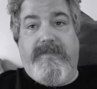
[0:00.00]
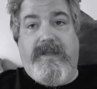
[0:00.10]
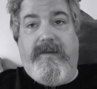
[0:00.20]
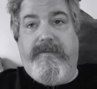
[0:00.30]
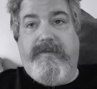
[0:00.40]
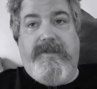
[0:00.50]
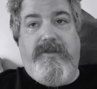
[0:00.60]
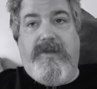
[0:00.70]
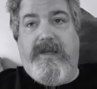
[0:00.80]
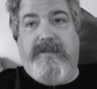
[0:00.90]

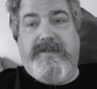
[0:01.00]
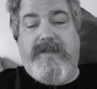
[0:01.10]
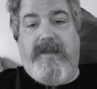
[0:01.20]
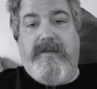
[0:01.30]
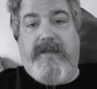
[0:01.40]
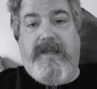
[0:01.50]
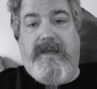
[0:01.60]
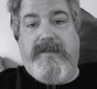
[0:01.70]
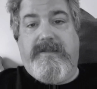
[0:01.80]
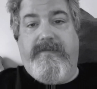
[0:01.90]
you got a solid
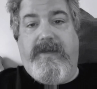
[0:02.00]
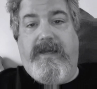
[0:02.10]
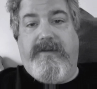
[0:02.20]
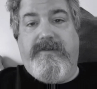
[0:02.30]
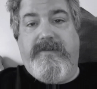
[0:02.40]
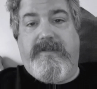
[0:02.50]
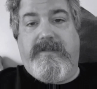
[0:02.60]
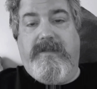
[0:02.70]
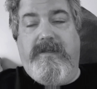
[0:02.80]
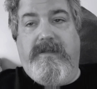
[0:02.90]
cast of
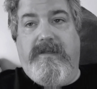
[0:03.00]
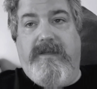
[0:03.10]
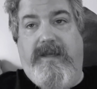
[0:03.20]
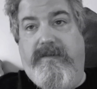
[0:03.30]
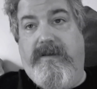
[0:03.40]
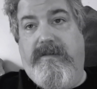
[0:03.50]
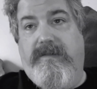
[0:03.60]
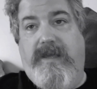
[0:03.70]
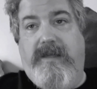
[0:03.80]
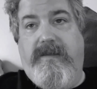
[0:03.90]
actors, and
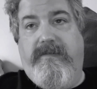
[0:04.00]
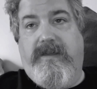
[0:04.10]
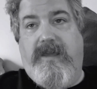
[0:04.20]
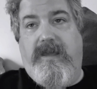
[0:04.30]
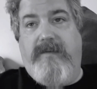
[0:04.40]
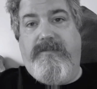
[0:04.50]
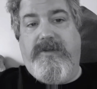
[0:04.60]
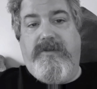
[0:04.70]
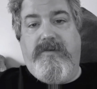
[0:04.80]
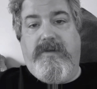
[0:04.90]
they came
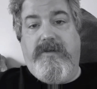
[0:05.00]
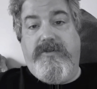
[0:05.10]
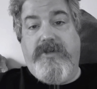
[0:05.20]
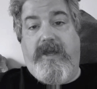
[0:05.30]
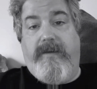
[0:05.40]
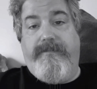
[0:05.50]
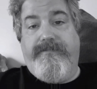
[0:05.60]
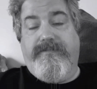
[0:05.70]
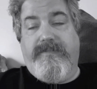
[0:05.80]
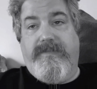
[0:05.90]
to do a good job.
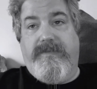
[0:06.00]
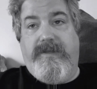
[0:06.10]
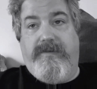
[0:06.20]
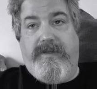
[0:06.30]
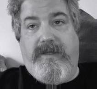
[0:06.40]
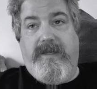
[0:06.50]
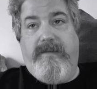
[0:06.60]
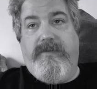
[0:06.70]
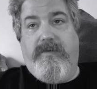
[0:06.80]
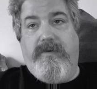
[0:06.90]
They
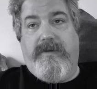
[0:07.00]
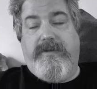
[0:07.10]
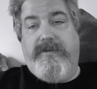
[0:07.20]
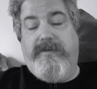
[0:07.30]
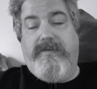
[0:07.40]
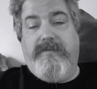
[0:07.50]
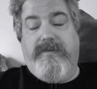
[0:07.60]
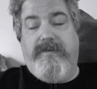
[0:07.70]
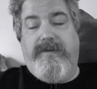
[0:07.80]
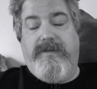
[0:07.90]
came to work to do,
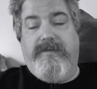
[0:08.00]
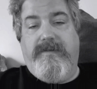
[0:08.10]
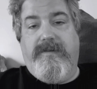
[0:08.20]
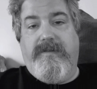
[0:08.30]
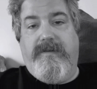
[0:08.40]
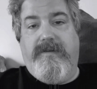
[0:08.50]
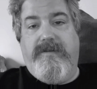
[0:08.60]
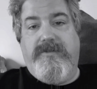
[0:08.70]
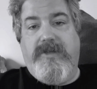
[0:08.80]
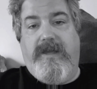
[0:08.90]
a
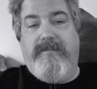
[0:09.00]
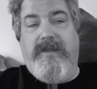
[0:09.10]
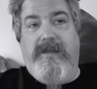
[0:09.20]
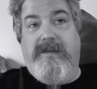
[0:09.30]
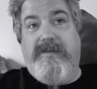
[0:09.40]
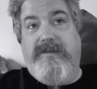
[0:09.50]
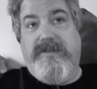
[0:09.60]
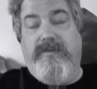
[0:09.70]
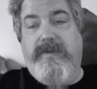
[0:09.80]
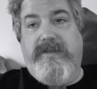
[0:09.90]
good job.
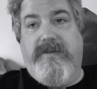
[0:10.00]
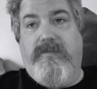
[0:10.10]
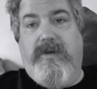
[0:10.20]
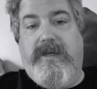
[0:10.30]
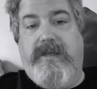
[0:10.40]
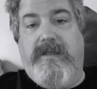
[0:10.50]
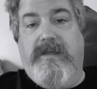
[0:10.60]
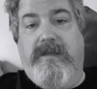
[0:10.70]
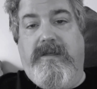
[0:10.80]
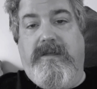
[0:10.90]
There's a reason why
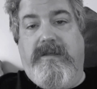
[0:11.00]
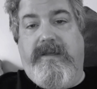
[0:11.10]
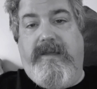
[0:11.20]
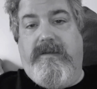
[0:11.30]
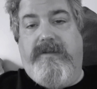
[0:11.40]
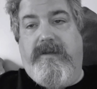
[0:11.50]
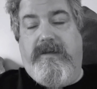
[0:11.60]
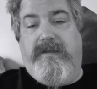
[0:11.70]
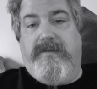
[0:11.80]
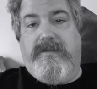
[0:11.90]
Helen
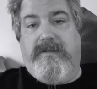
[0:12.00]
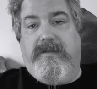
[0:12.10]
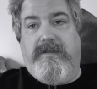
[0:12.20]
Hunt,